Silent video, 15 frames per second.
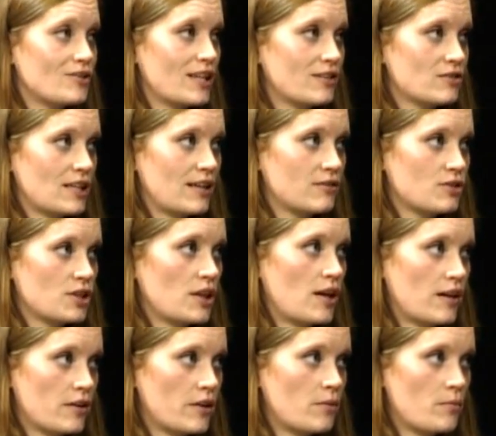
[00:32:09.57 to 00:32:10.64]
downtown
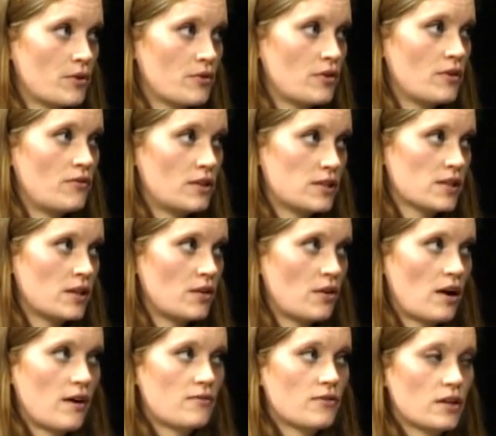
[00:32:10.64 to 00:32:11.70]
Chicago, both the Fisk and
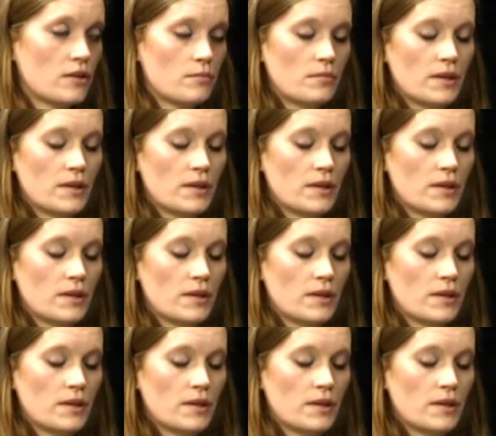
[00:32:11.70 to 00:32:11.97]
Crawford